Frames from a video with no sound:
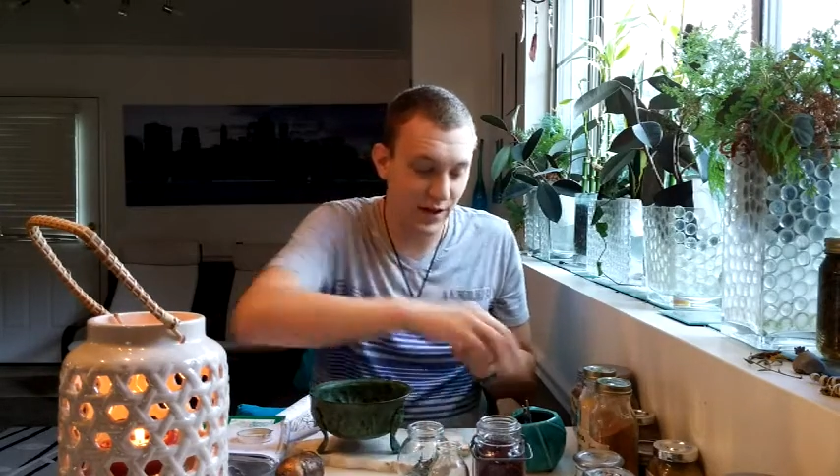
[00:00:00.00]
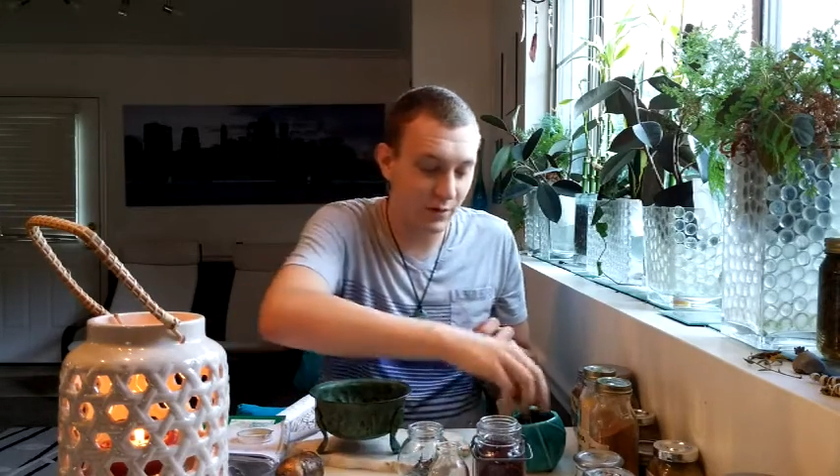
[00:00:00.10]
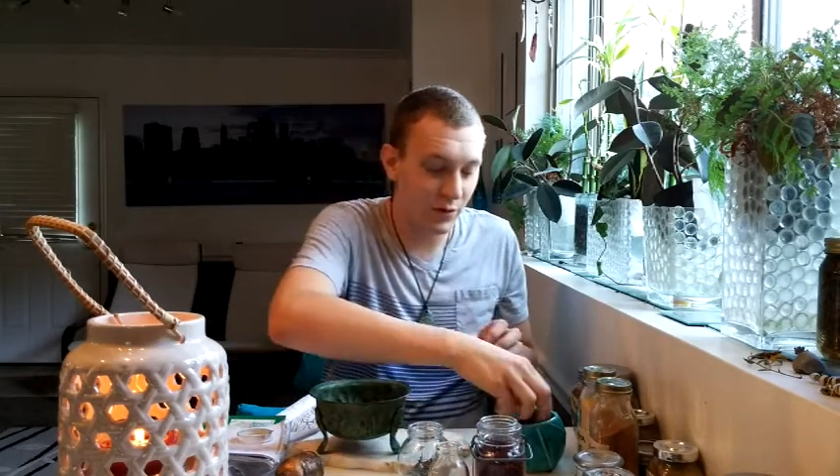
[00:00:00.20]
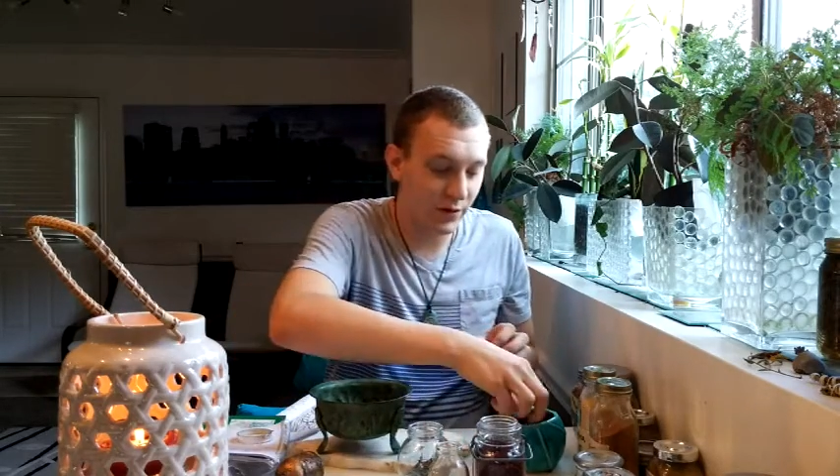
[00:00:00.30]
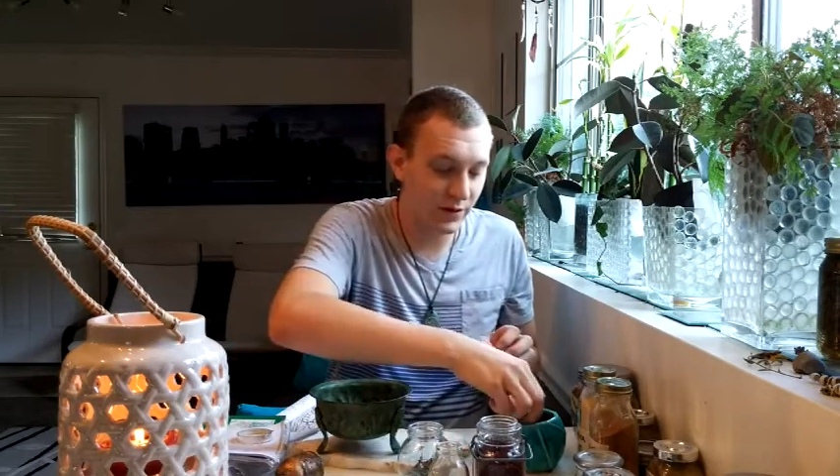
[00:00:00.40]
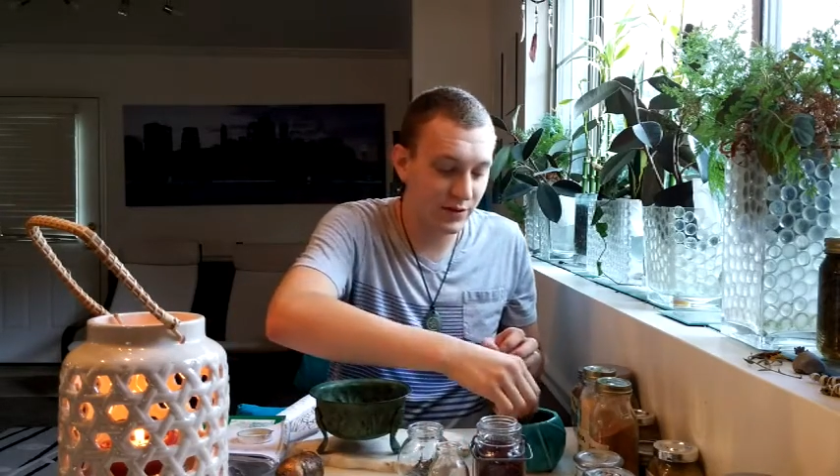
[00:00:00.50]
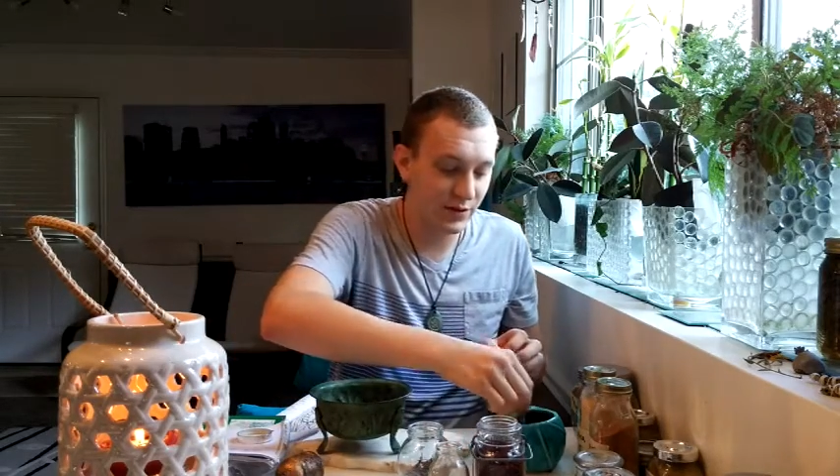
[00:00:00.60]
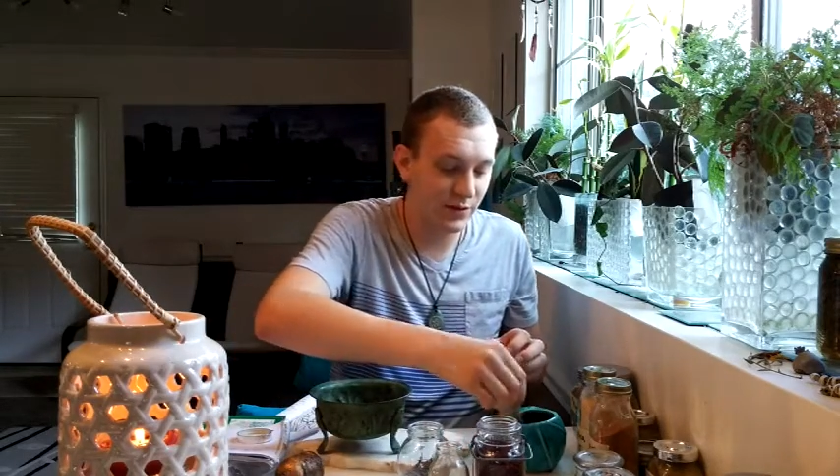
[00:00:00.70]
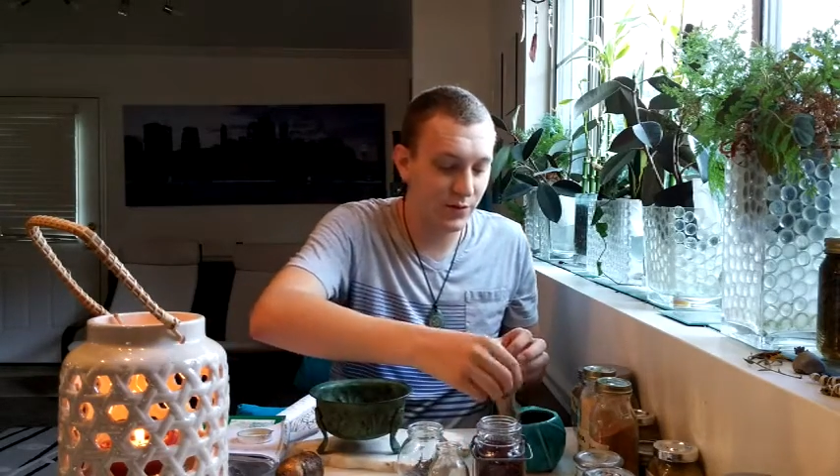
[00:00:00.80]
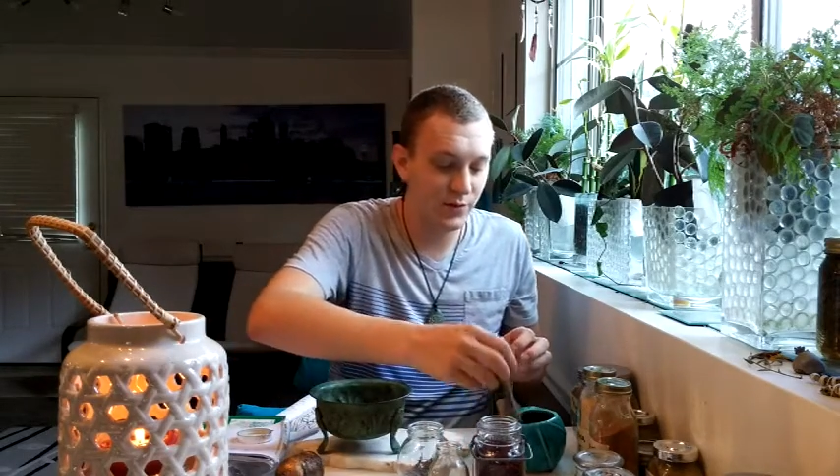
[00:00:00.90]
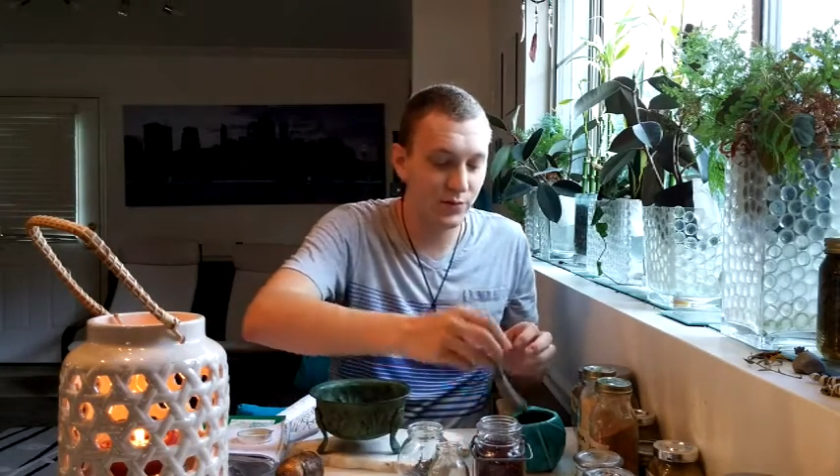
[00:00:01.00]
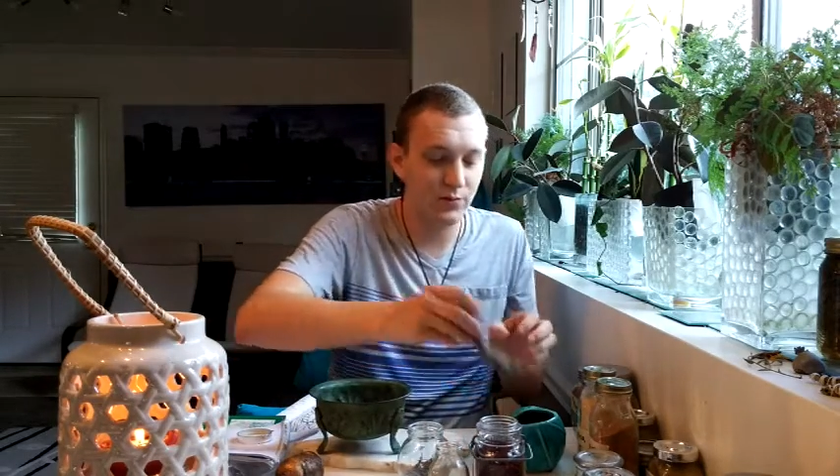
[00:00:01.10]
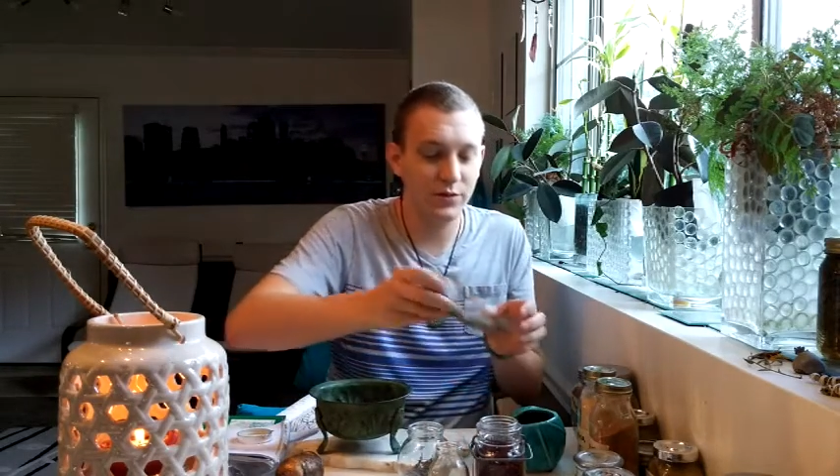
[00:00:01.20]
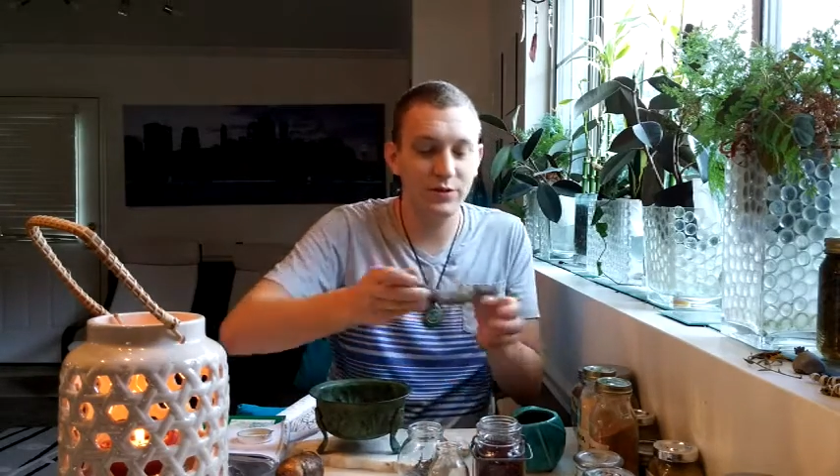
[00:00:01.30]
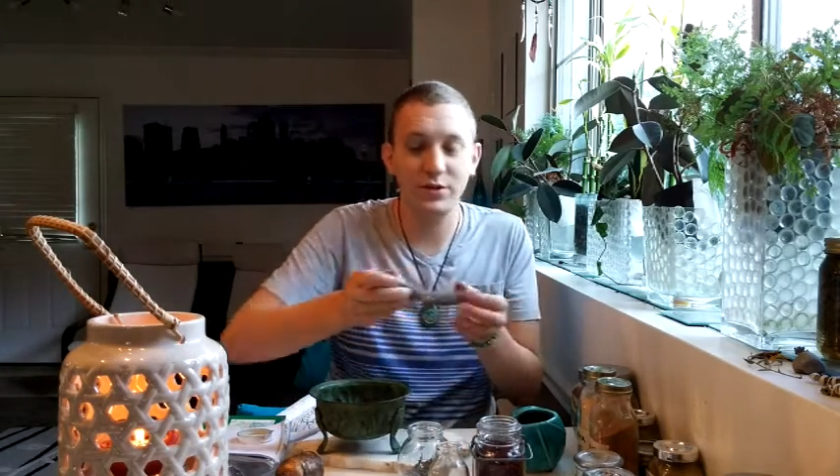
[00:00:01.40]
I'm going to
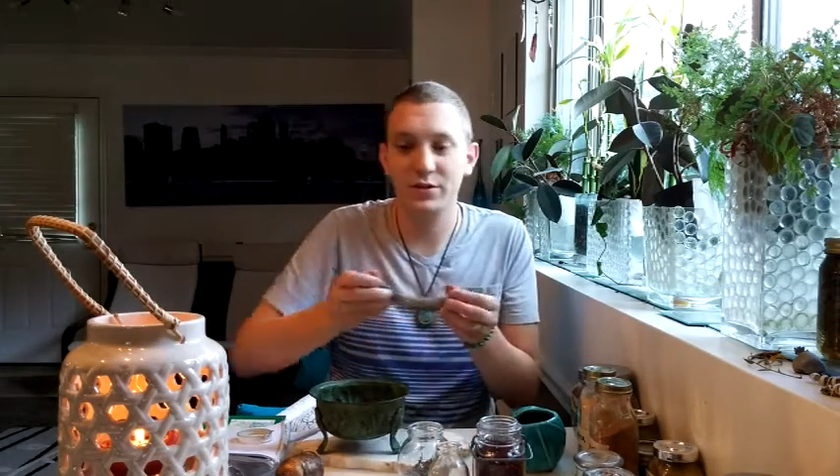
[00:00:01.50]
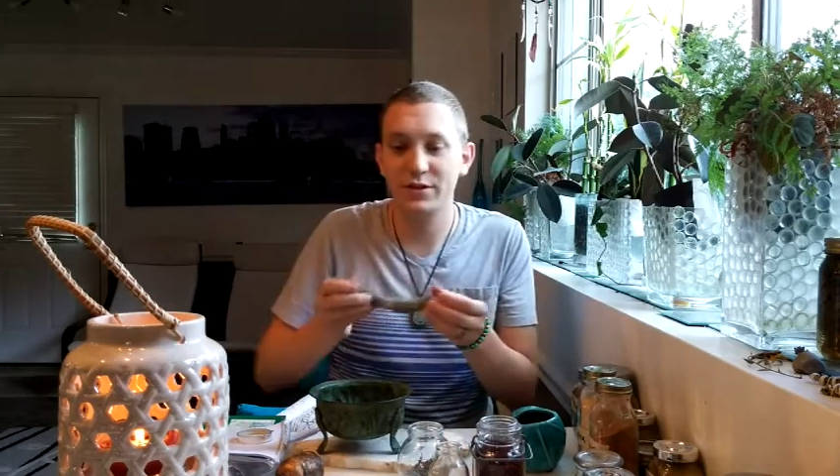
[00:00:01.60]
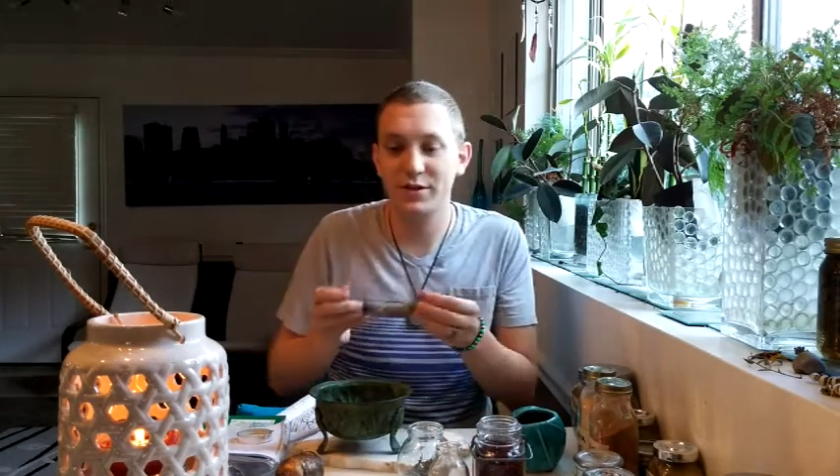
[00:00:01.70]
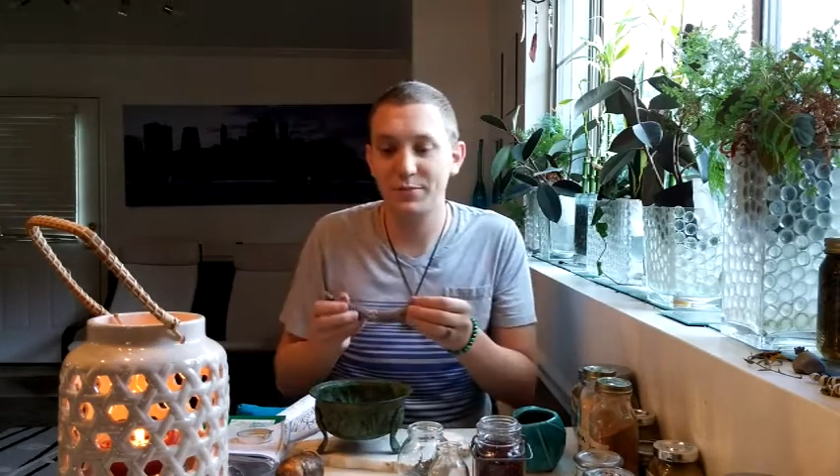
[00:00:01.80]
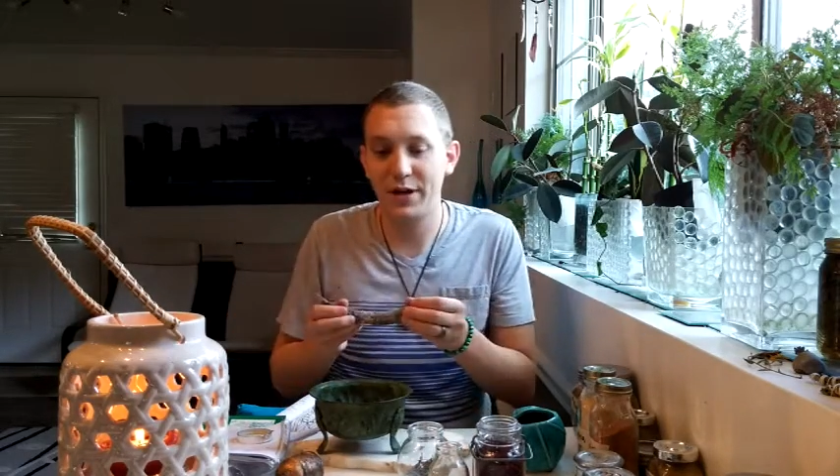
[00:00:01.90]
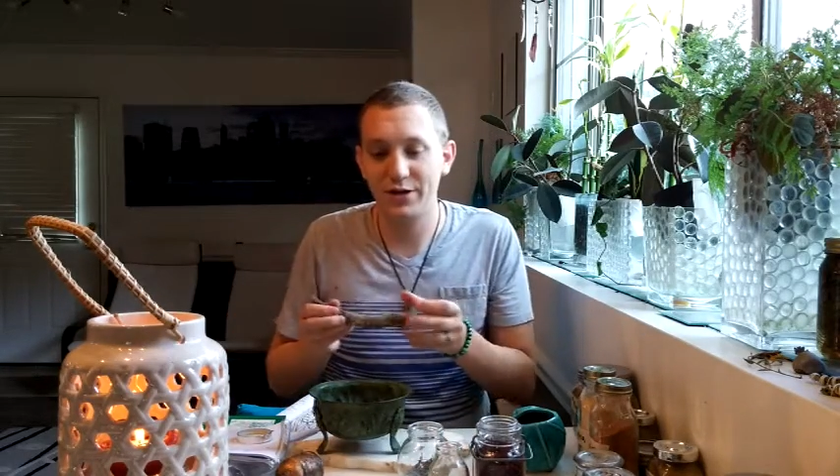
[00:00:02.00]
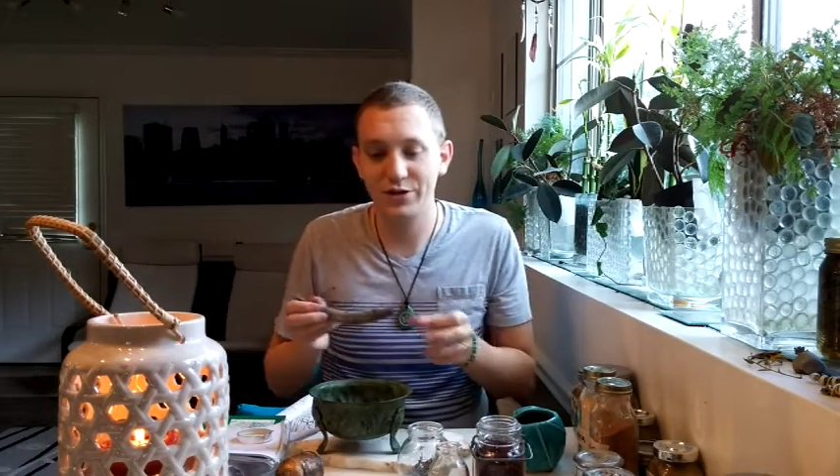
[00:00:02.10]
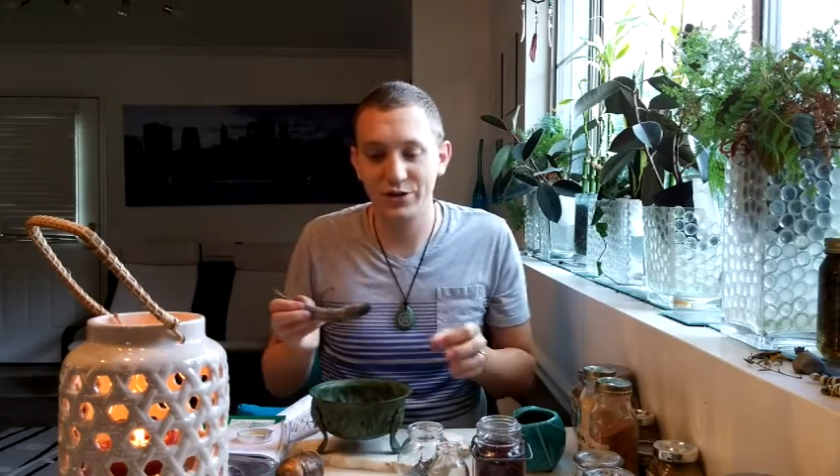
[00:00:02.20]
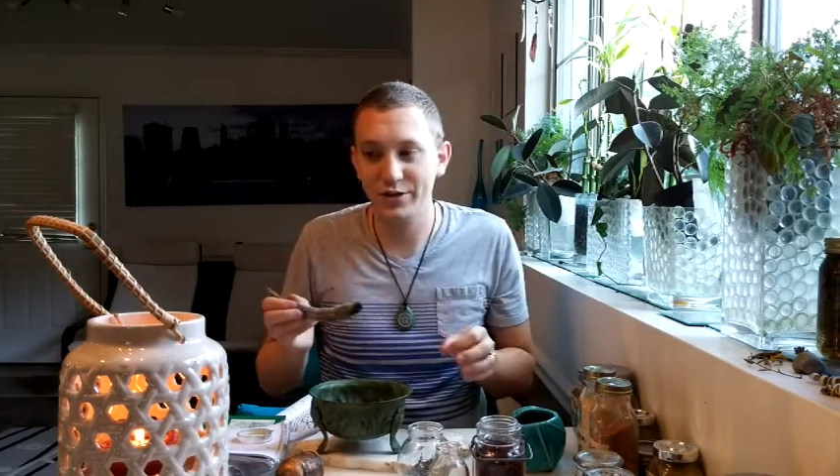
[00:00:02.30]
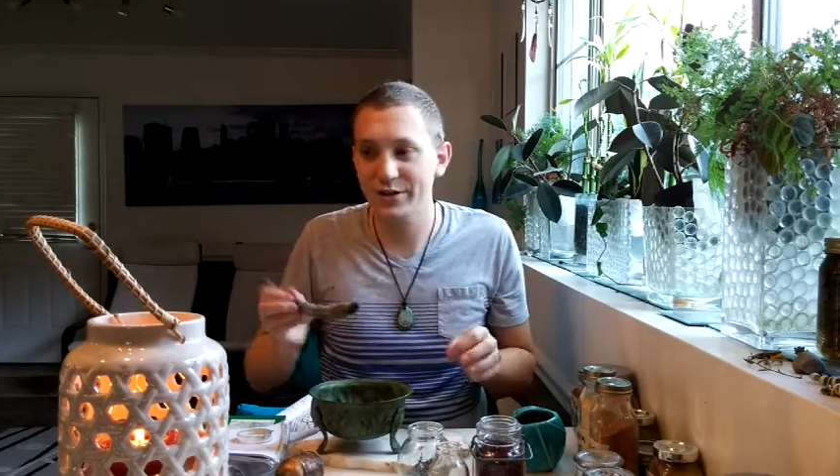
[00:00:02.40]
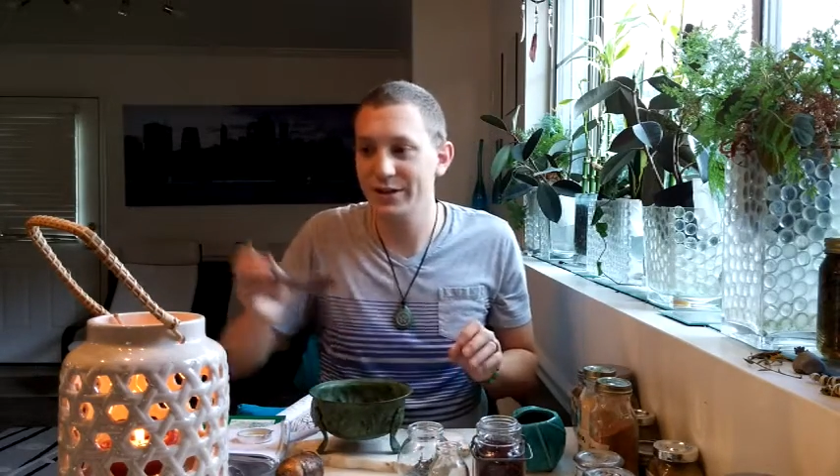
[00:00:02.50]
just do a smudge